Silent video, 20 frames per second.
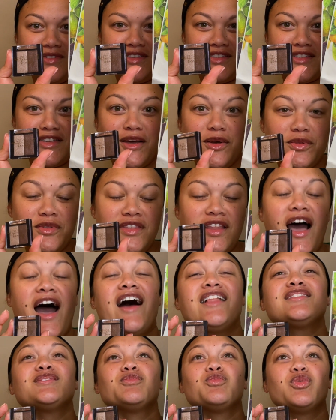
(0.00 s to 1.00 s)
So I
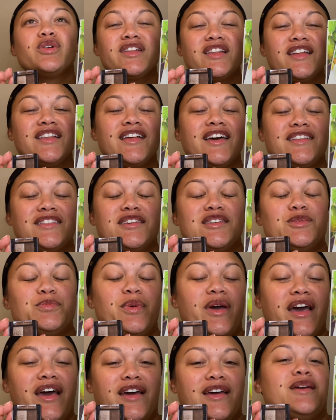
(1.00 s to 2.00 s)
really like this
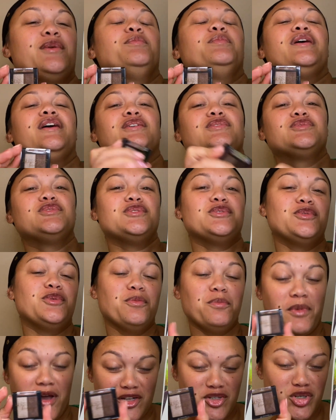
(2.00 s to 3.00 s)
bag compared to
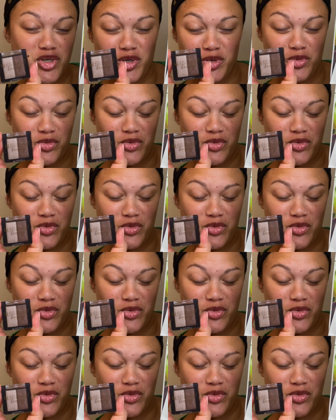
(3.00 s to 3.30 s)
my June